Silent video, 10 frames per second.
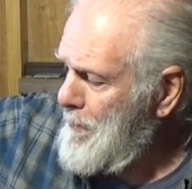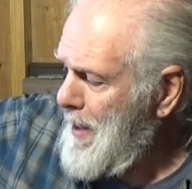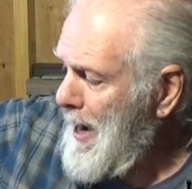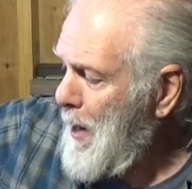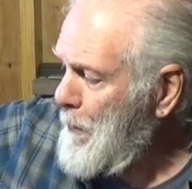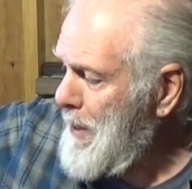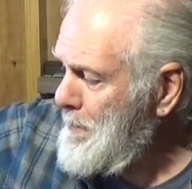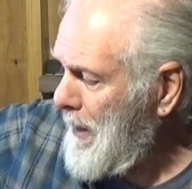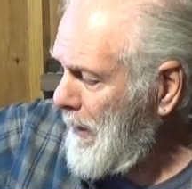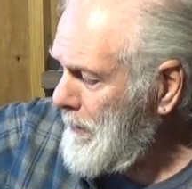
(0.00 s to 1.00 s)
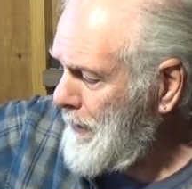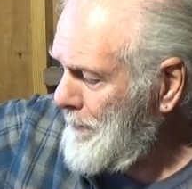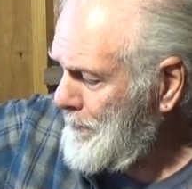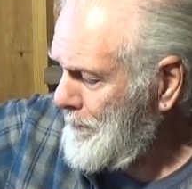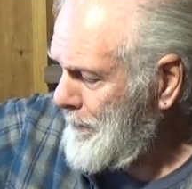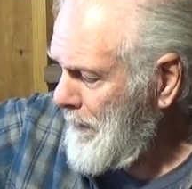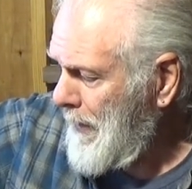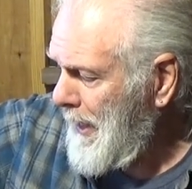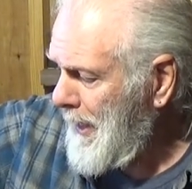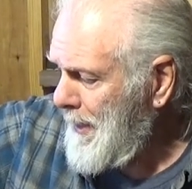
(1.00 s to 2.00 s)
that I remilled
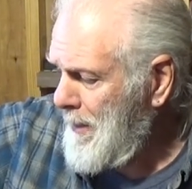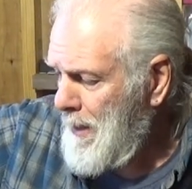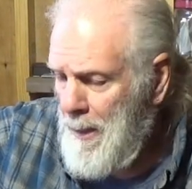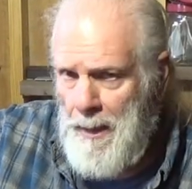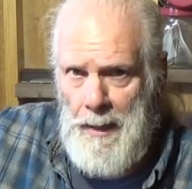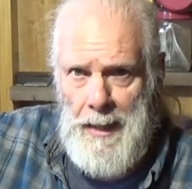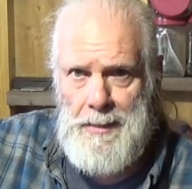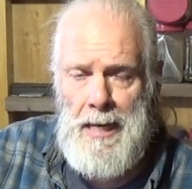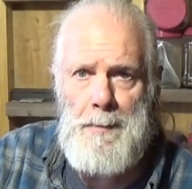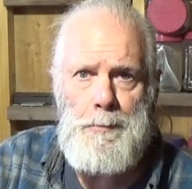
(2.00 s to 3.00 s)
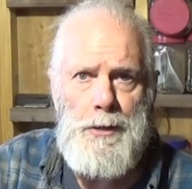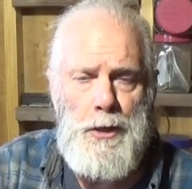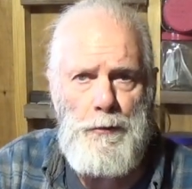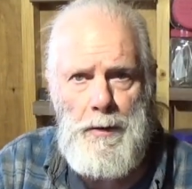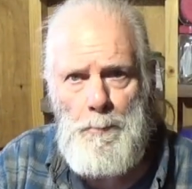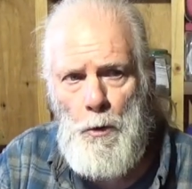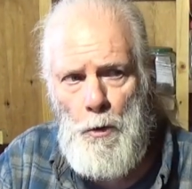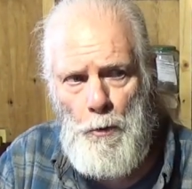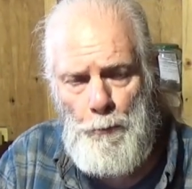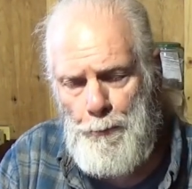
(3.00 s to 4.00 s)
and attempted to
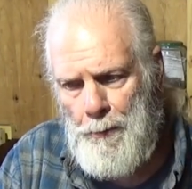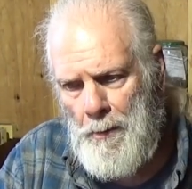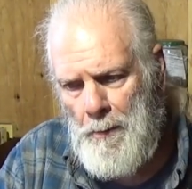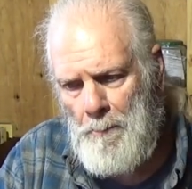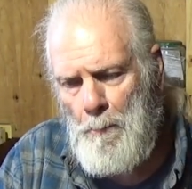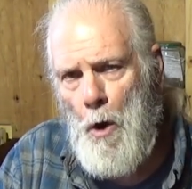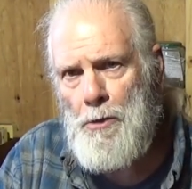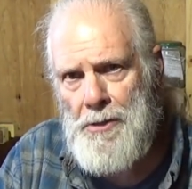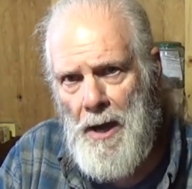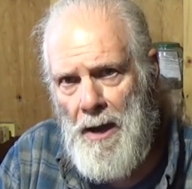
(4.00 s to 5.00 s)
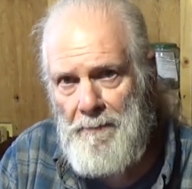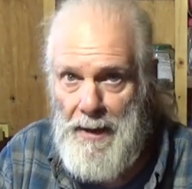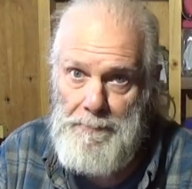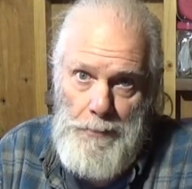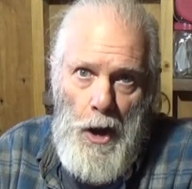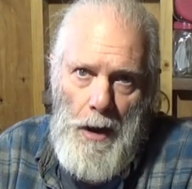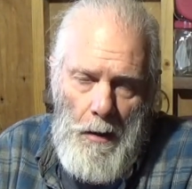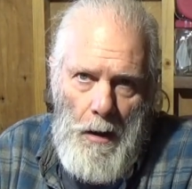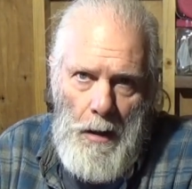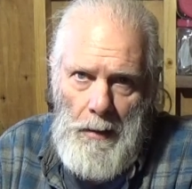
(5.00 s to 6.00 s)
remove most of, if not
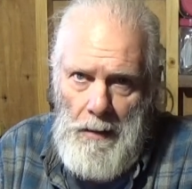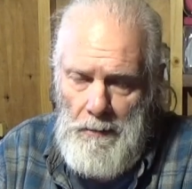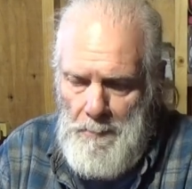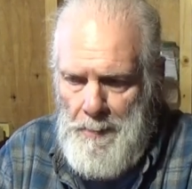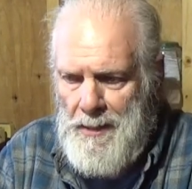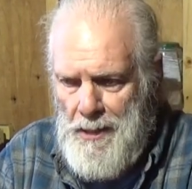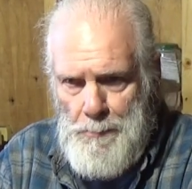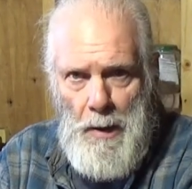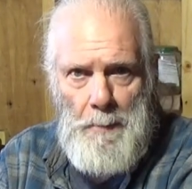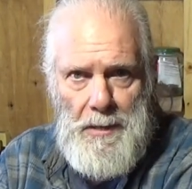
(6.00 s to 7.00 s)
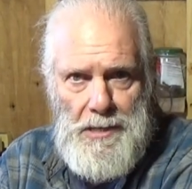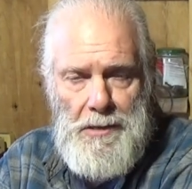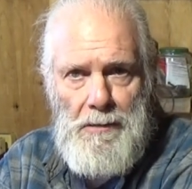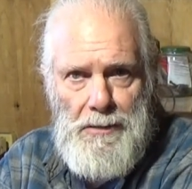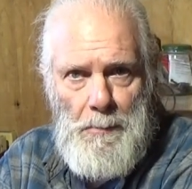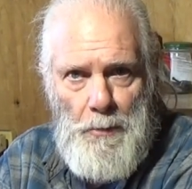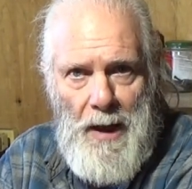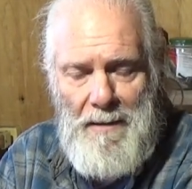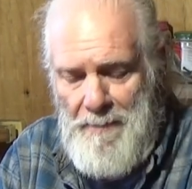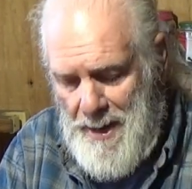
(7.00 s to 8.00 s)
all. I'll admit there's probably still some
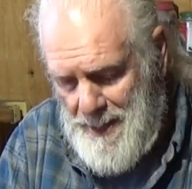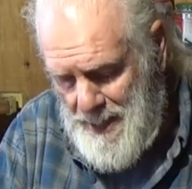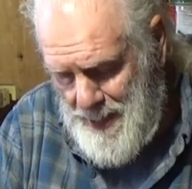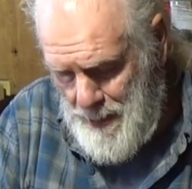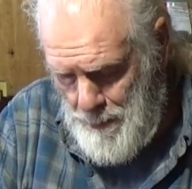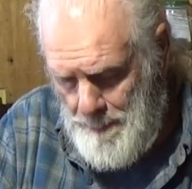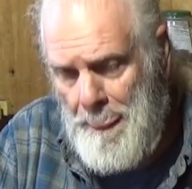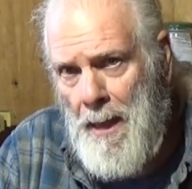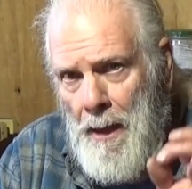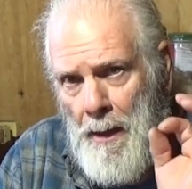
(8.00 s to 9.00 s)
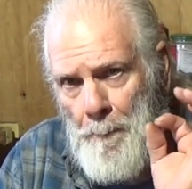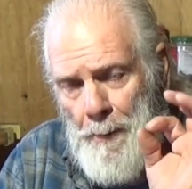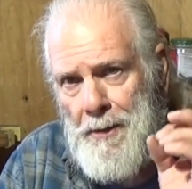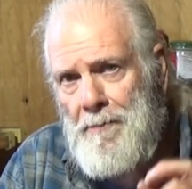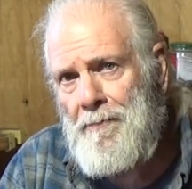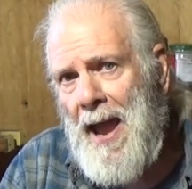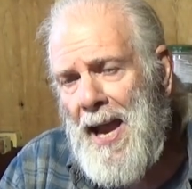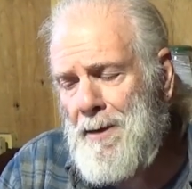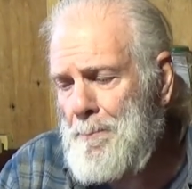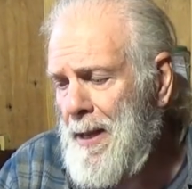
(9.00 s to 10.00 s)
graphite in here, but the
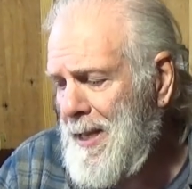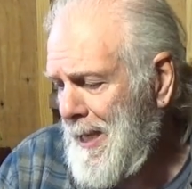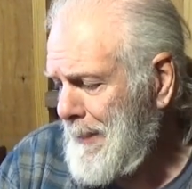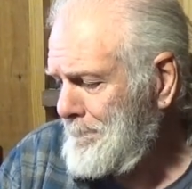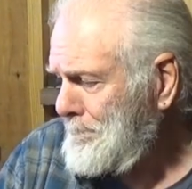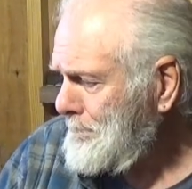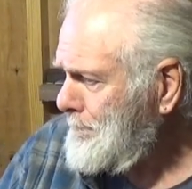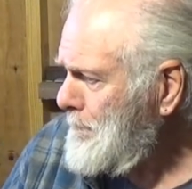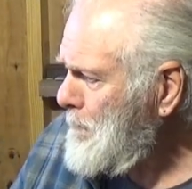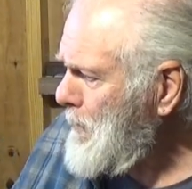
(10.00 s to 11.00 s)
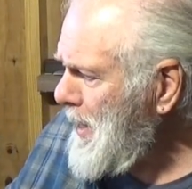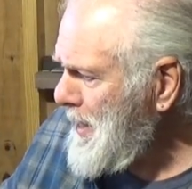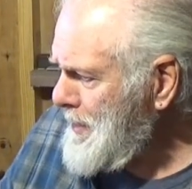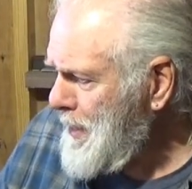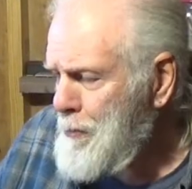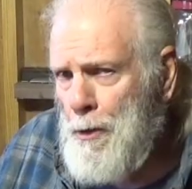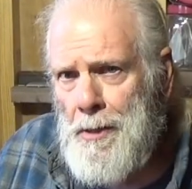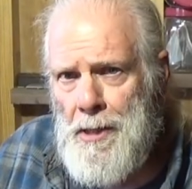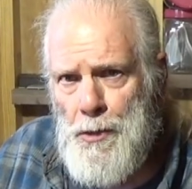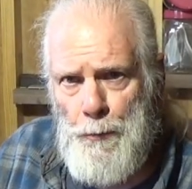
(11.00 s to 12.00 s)
fact being, as I
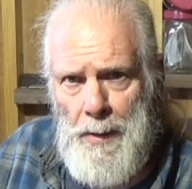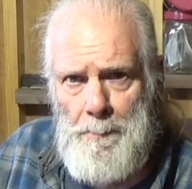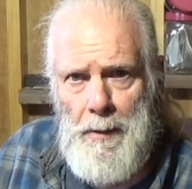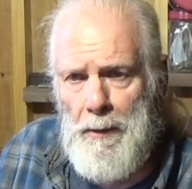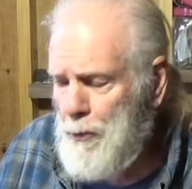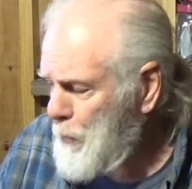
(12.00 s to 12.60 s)
took this remilled